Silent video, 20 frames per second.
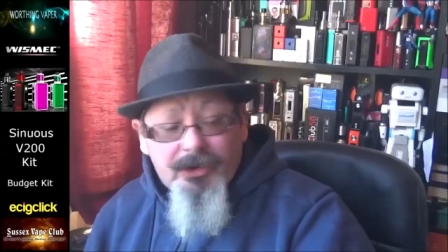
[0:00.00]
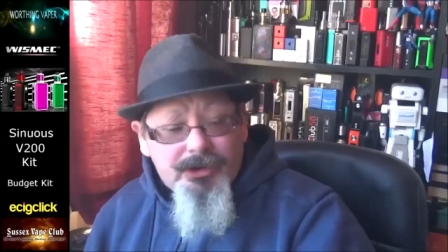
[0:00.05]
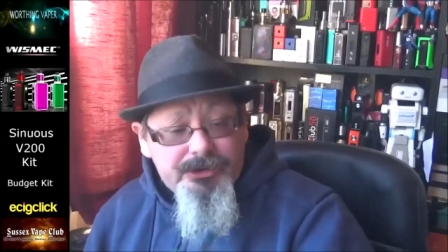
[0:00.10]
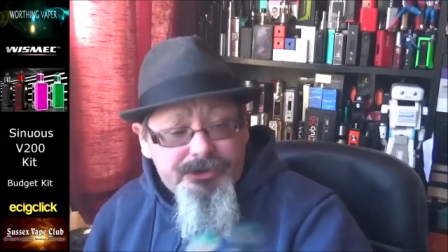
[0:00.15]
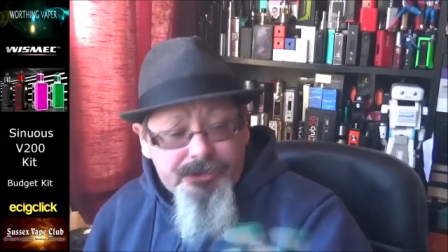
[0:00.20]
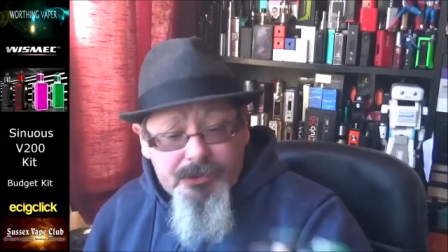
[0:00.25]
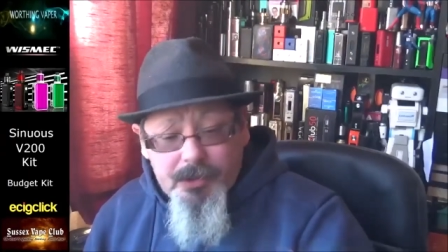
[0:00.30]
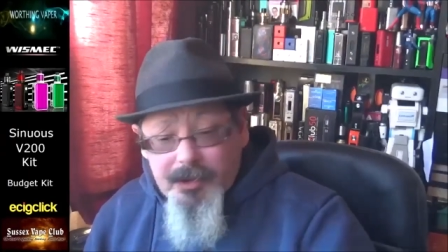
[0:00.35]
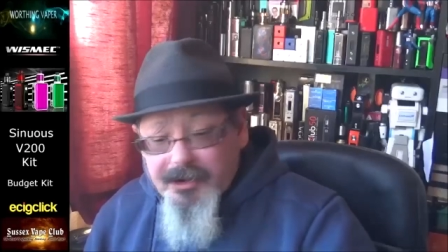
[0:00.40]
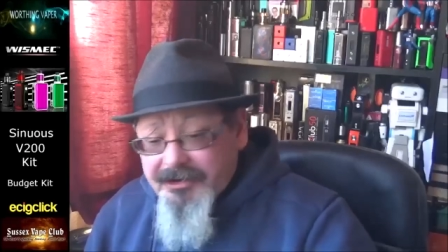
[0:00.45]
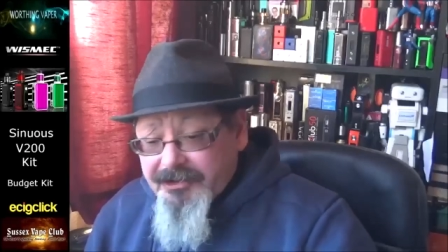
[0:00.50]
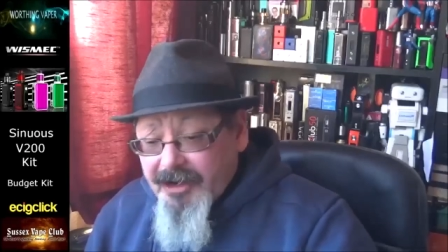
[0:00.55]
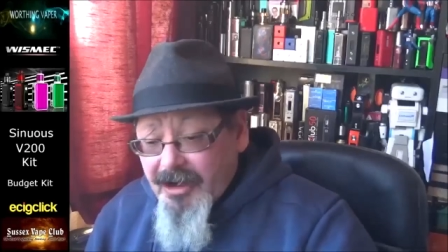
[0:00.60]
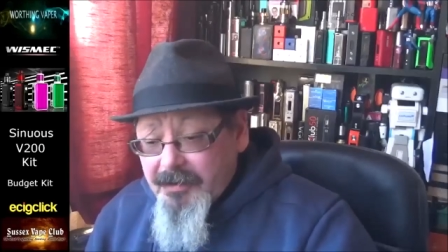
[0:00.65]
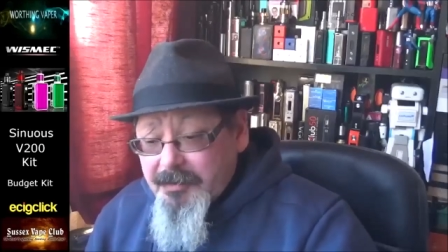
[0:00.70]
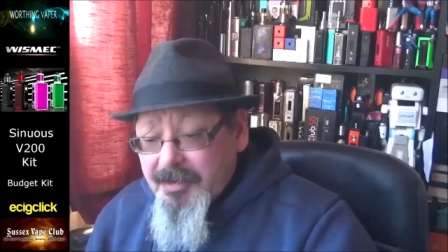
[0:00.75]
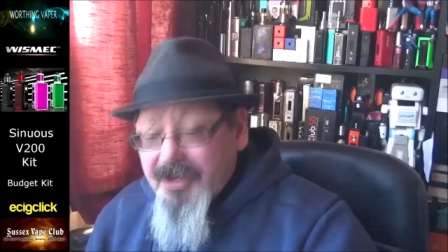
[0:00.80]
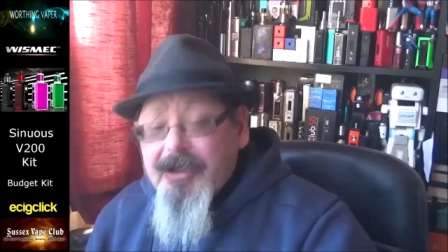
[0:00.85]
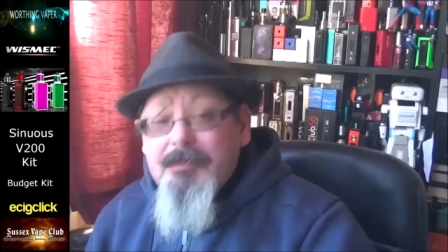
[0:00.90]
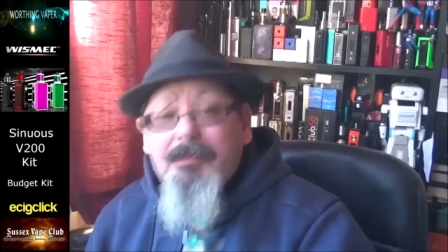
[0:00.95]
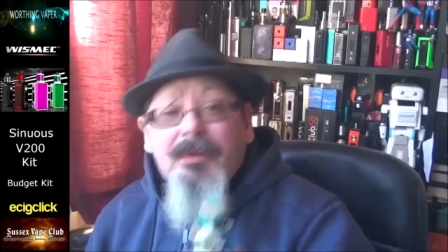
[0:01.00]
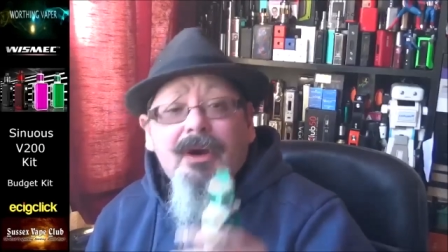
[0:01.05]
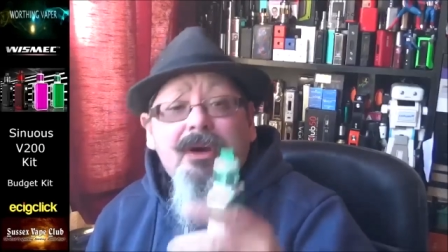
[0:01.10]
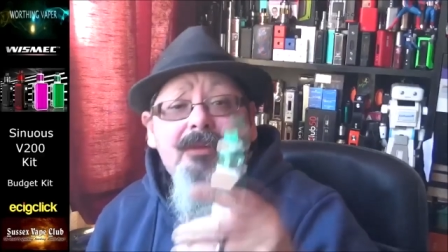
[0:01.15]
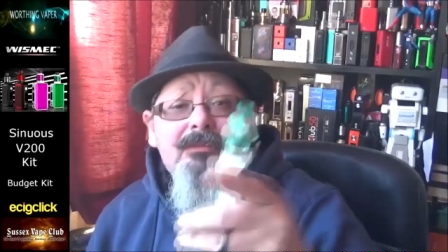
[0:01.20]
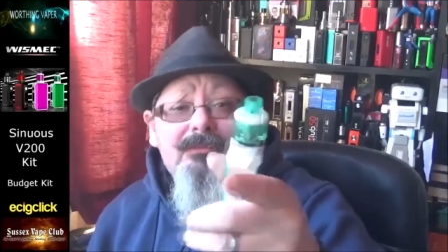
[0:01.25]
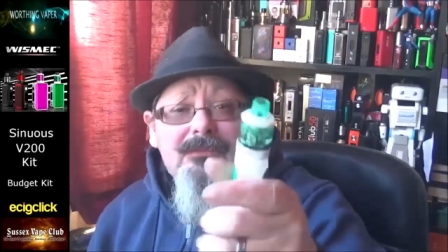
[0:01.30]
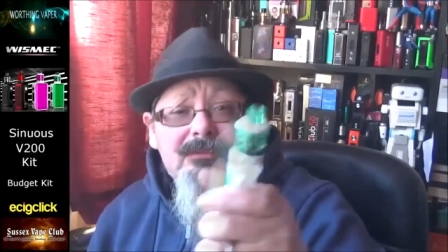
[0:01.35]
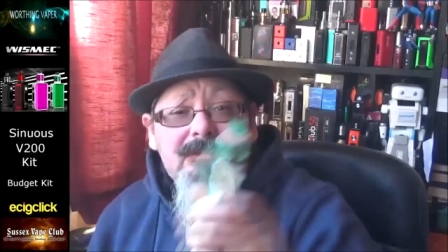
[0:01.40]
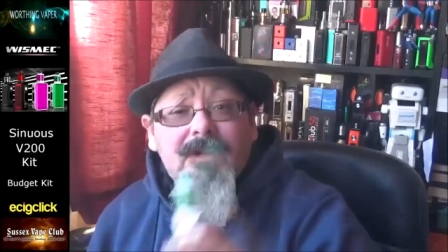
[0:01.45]
Not sure what it's going to be,
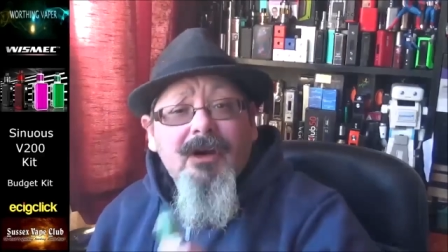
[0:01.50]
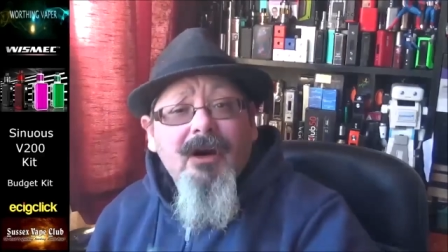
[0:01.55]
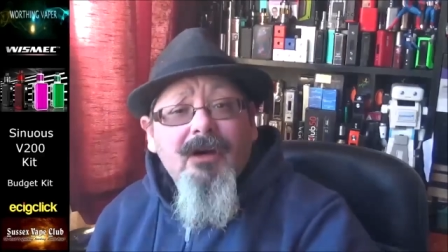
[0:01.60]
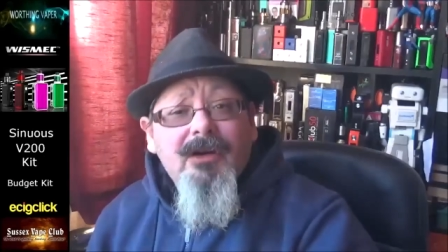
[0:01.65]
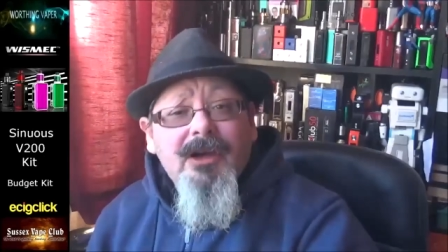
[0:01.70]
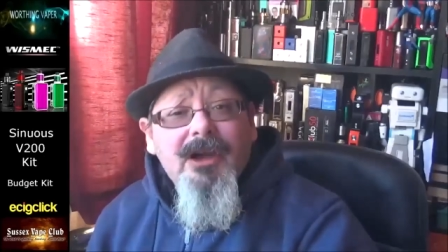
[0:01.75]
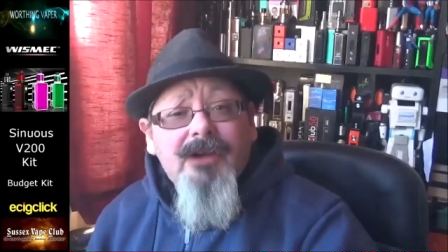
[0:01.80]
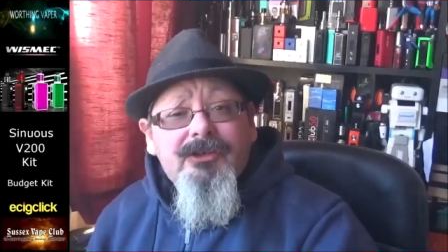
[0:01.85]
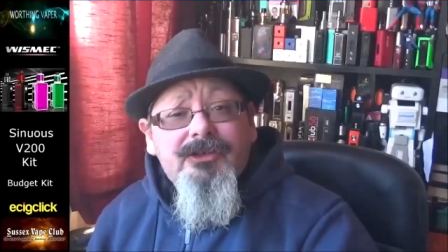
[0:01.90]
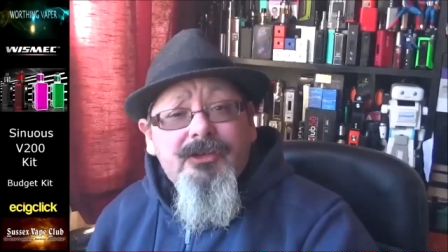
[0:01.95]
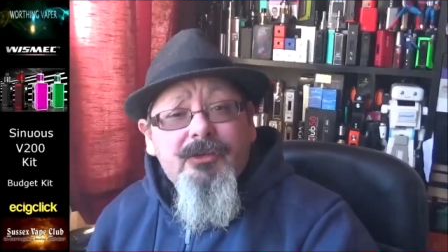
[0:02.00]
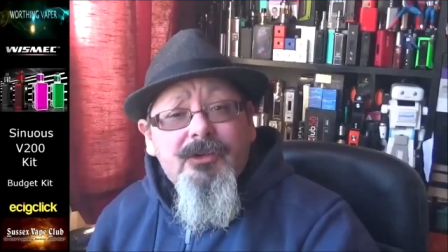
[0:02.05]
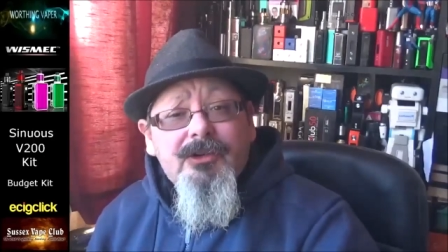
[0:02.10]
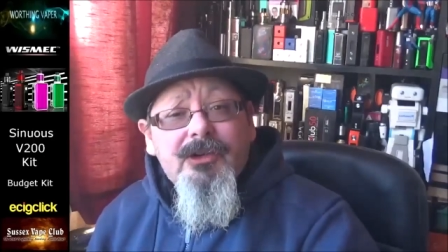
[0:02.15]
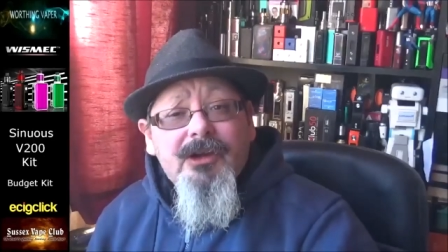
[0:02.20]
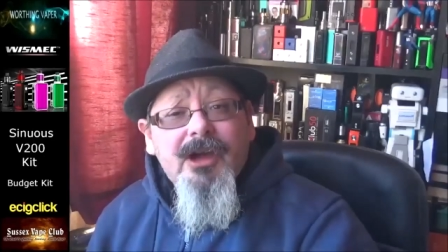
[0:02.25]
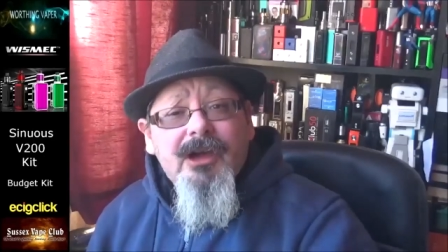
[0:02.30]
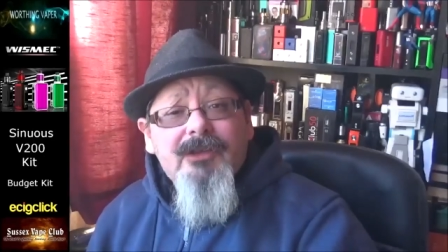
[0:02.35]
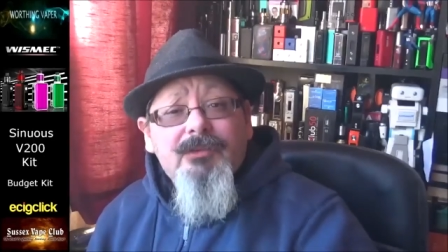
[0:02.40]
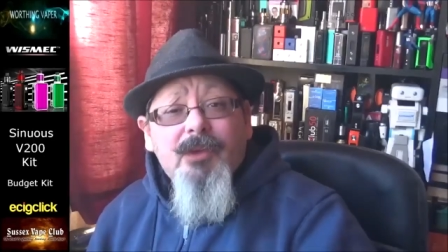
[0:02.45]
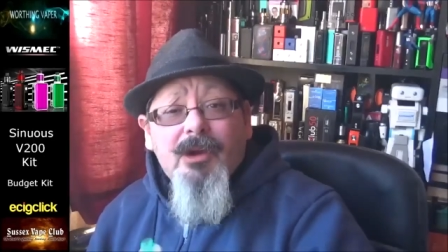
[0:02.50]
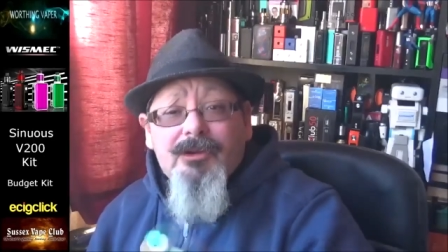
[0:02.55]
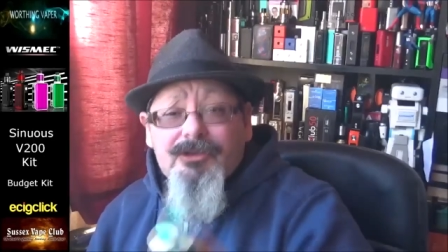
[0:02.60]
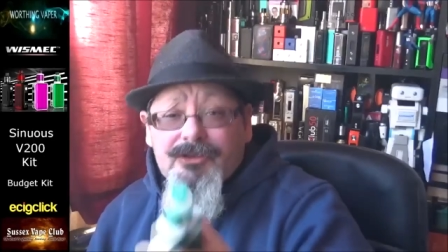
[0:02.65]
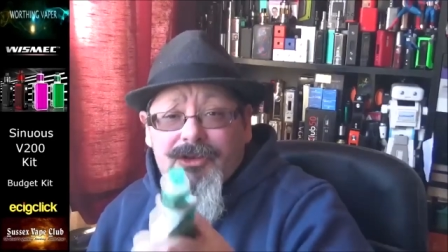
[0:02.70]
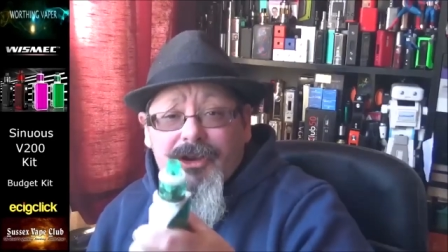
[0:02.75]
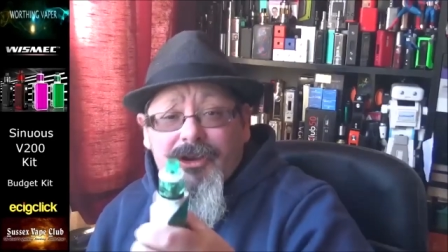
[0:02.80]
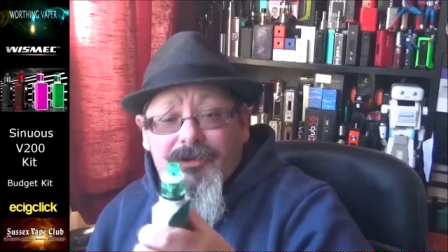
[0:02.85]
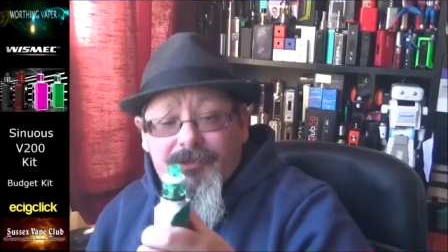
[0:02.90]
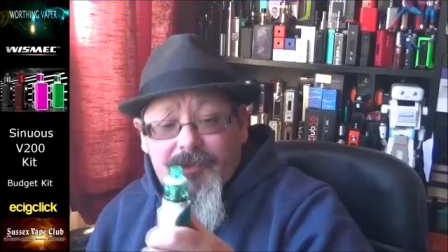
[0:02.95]
but I'll catch you on the next one.
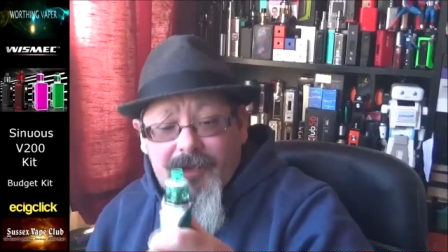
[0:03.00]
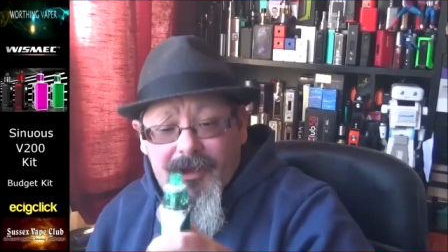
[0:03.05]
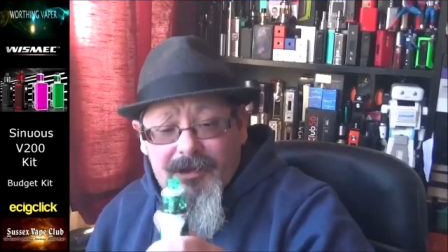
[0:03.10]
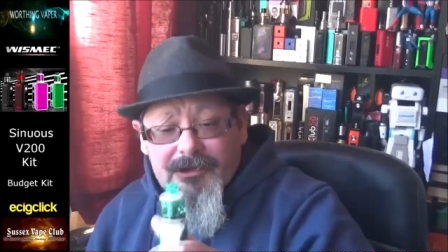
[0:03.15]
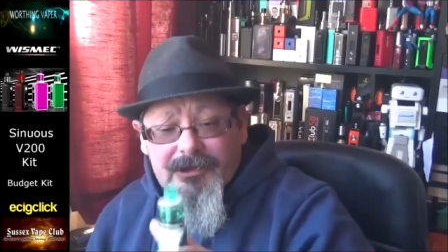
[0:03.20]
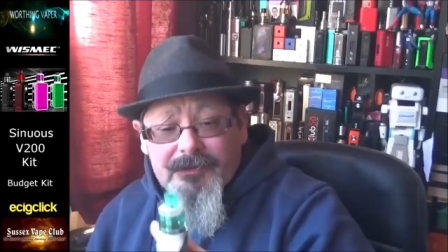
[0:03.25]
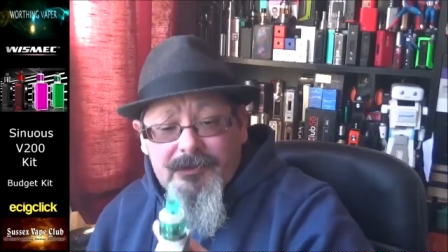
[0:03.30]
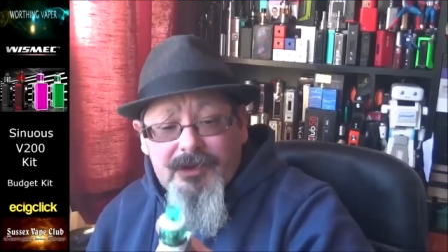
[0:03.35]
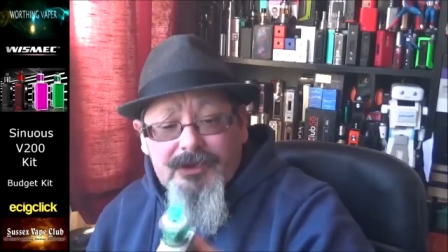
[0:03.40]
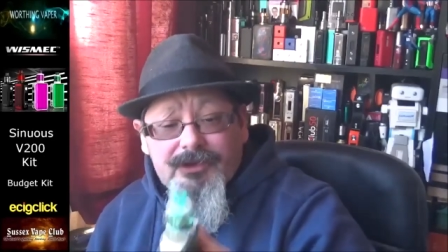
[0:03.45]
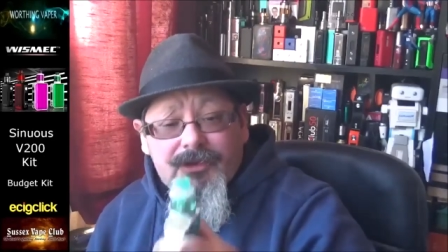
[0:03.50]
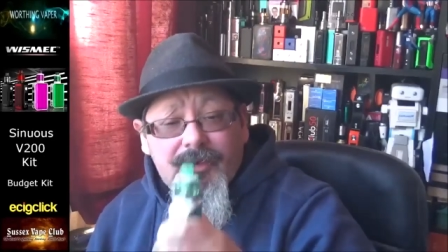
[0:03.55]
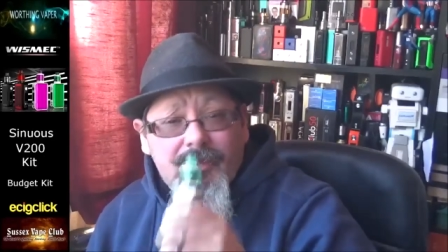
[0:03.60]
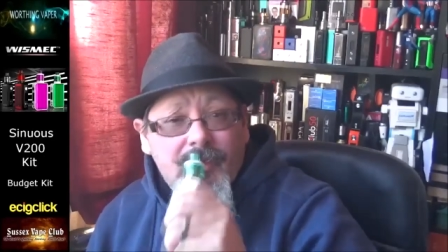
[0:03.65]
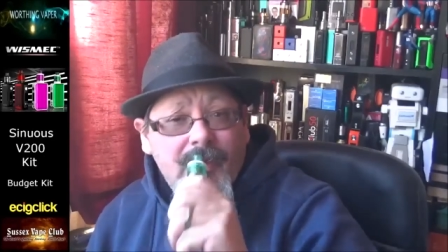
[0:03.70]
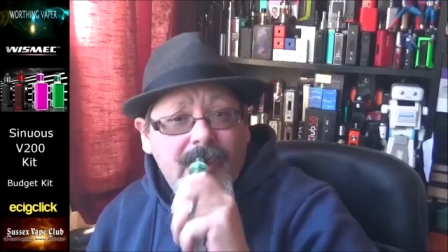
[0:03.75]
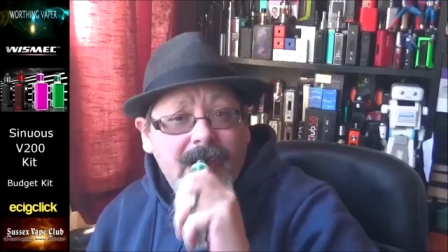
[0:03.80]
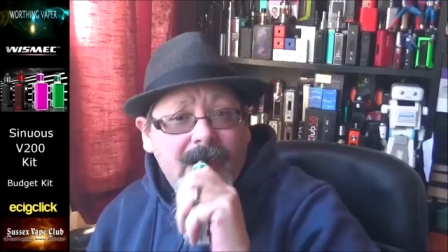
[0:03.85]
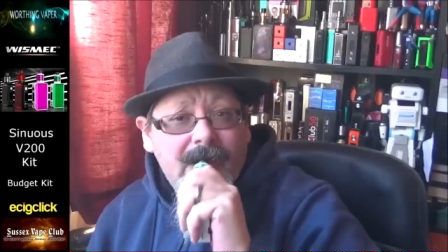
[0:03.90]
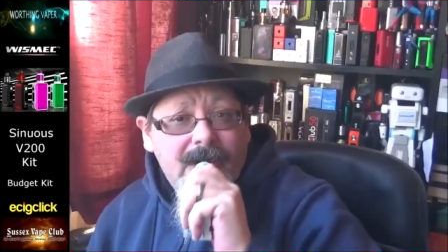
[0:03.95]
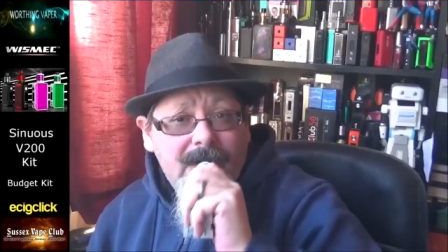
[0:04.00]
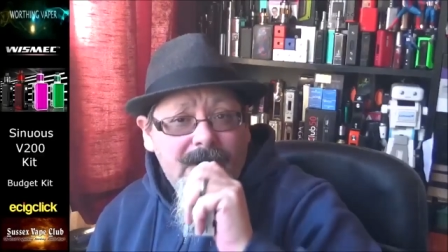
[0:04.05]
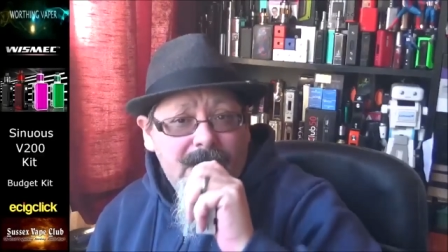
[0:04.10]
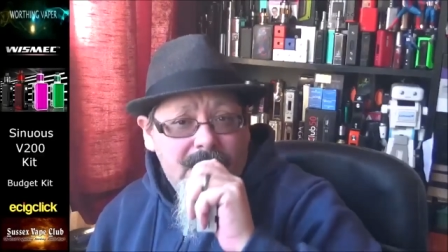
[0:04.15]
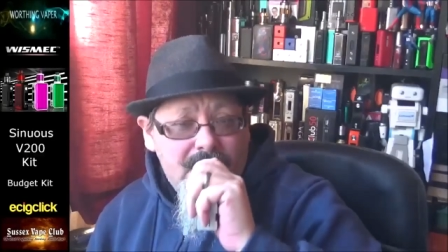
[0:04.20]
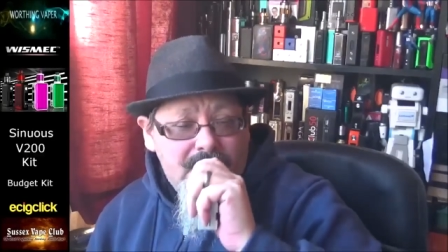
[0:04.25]
Cheers for now. Let's give it two out.